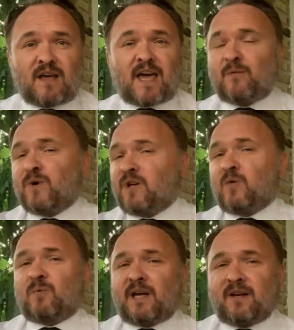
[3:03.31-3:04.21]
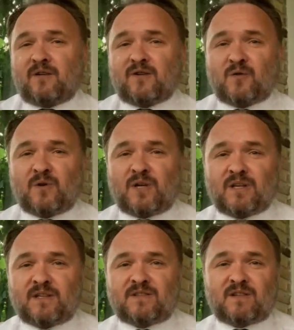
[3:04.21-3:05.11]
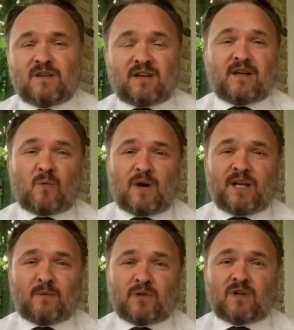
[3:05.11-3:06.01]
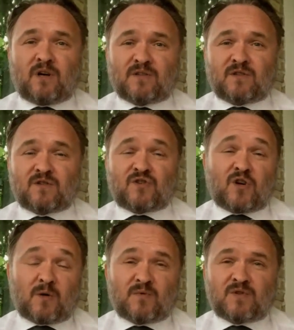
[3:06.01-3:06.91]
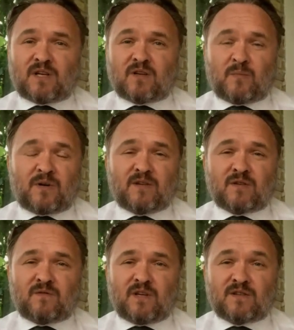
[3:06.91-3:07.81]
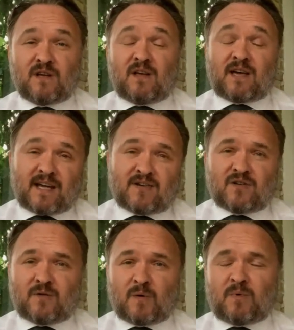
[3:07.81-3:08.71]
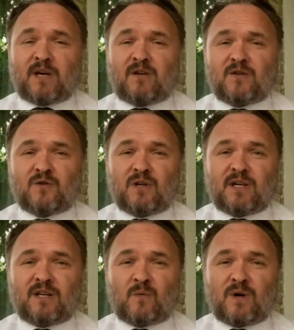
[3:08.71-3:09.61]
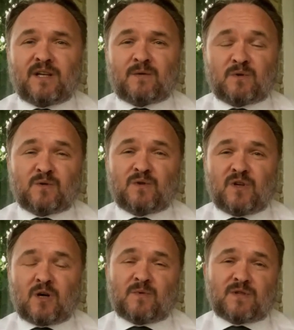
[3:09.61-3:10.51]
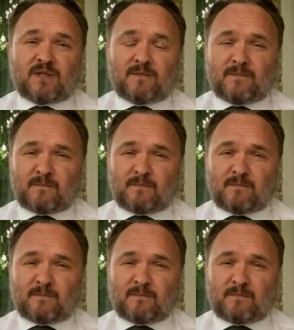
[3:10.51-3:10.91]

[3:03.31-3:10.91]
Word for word: And we don't plan on doing this in a way that will cost us jobs and competitiveness. Actually, we plan on doing it in a way that will do the opposite.